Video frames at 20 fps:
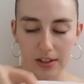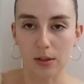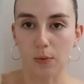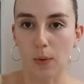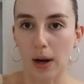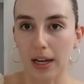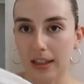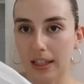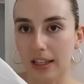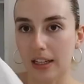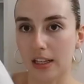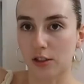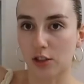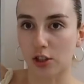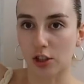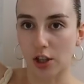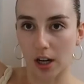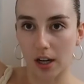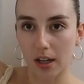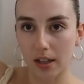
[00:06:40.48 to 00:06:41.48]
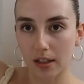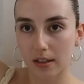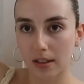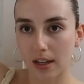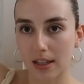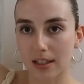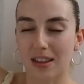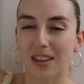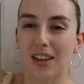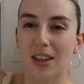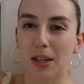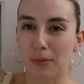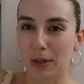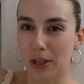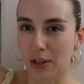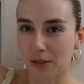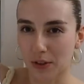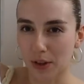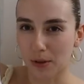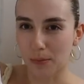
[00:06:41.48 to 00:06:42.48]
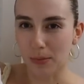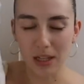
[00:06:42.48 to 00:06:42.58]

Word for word: this white linen shirt because I thought that'd be good for the